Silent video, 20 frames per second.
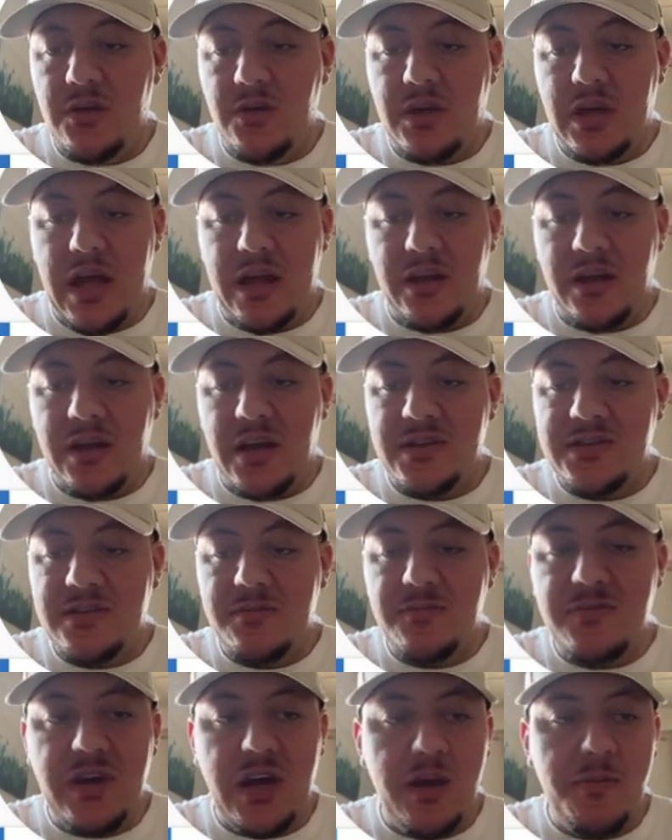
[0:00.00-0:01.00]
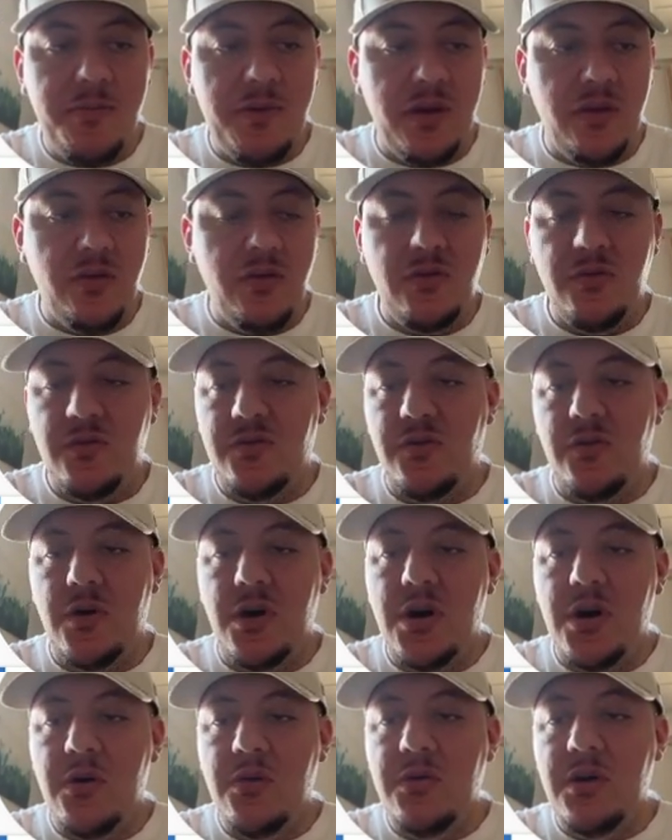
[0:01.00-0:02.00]
You can add a custom type and use your
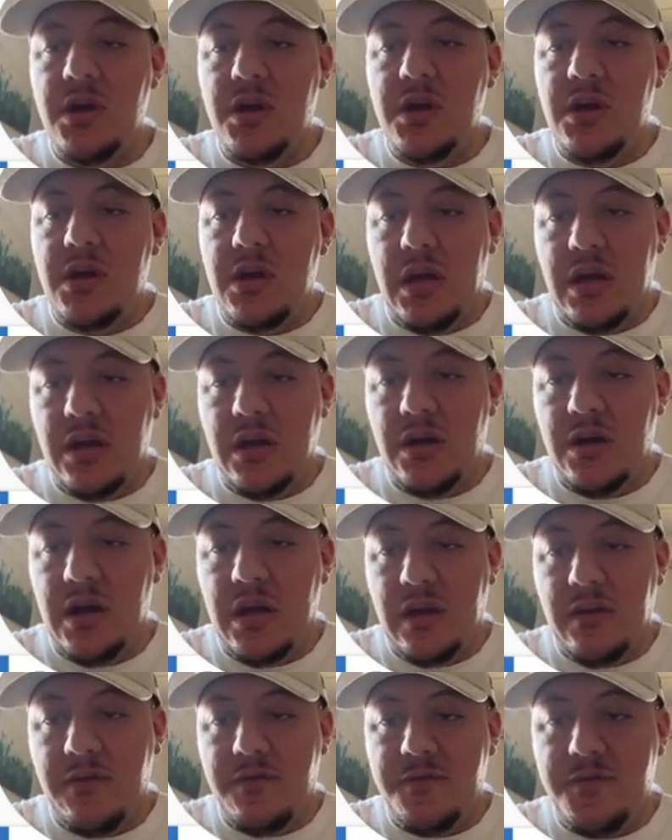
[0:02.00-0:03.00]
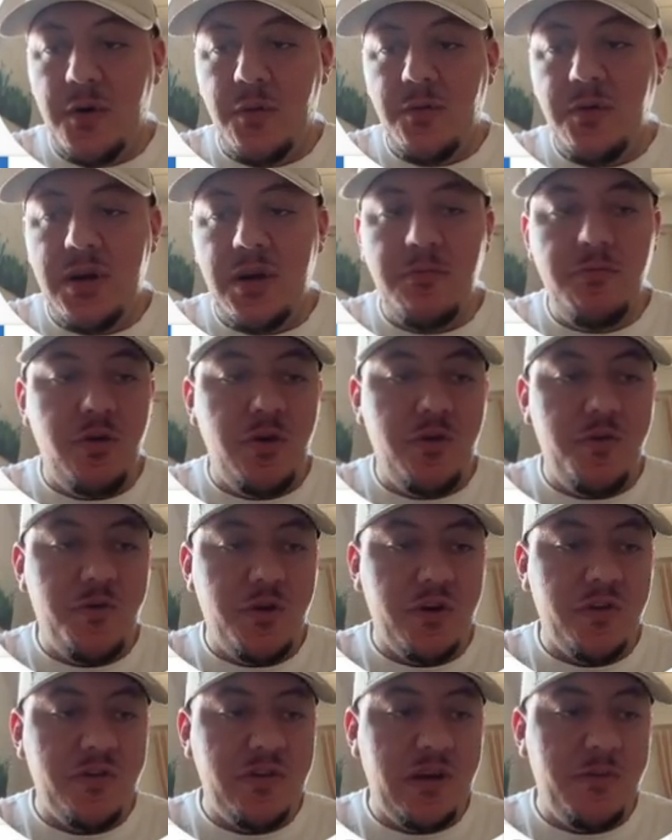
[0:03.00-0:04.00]
own, a phone number, for
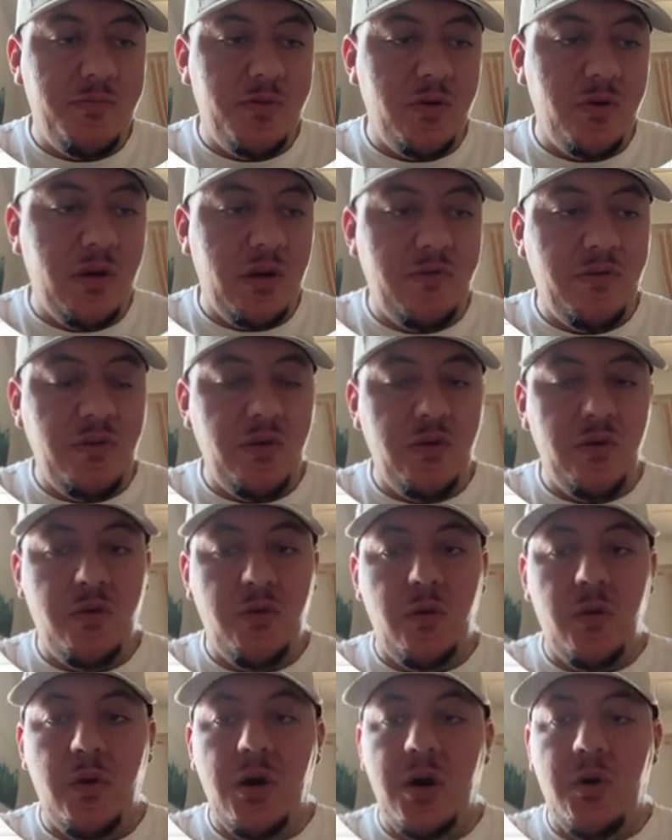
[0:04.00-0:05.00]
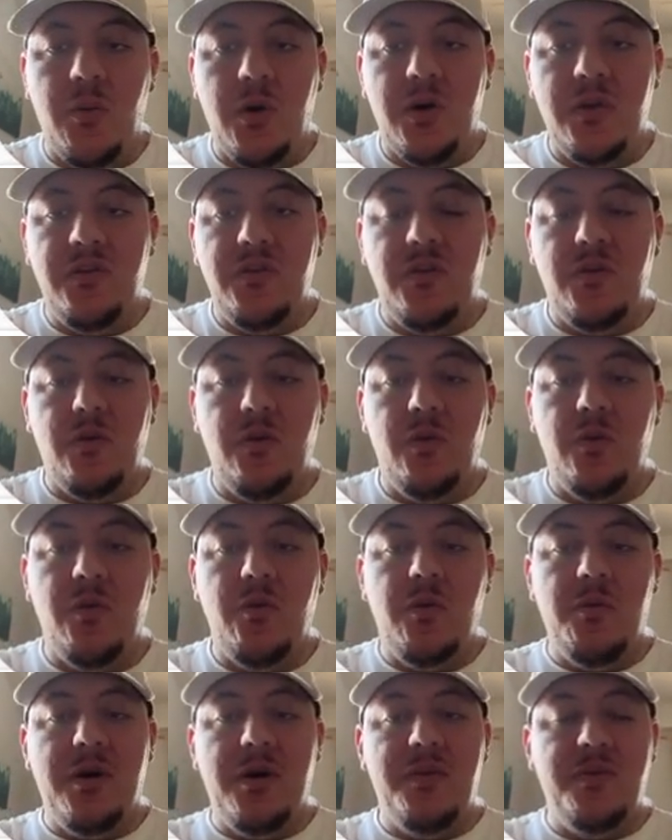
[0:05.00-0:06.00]
example, if you want to
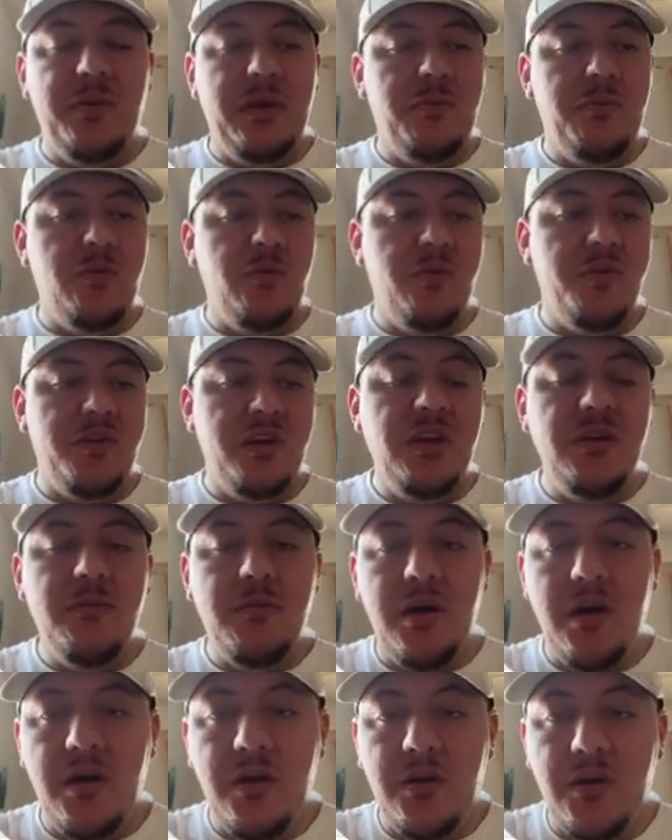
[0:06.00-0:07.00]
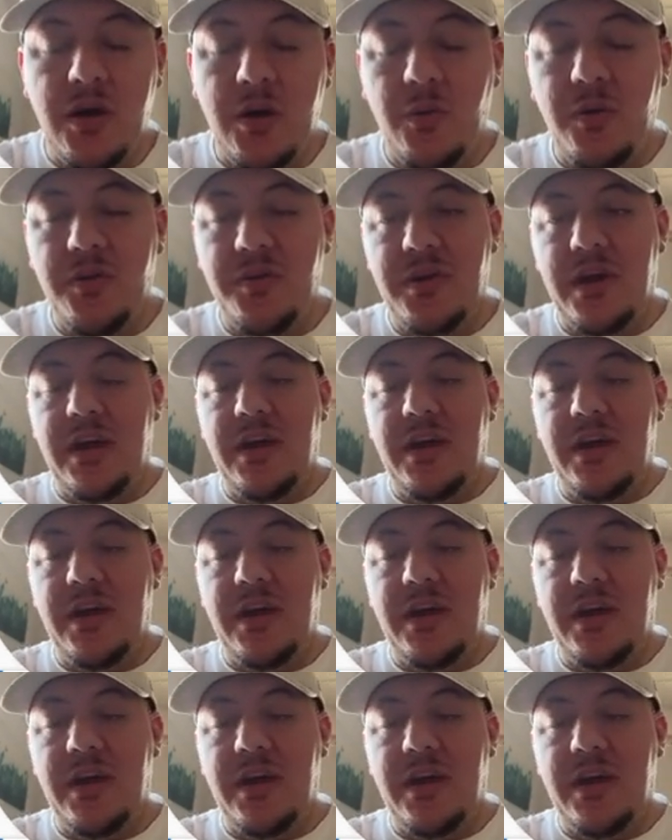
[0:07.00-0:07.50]
remind people with email, with